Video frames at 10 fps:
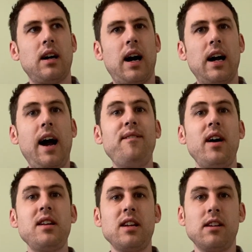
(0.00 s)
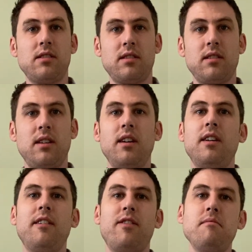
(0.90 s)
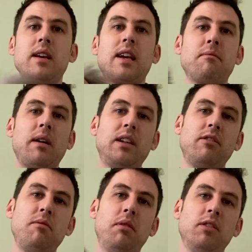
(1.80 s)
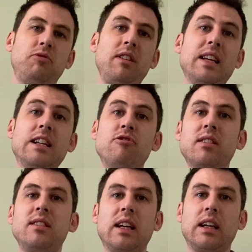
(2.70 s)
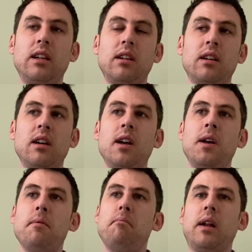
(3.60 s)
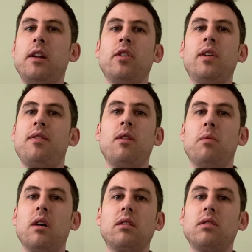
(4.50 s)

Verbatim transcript: I have ideas for making battle reports really interesting, but I don't know if they'll work.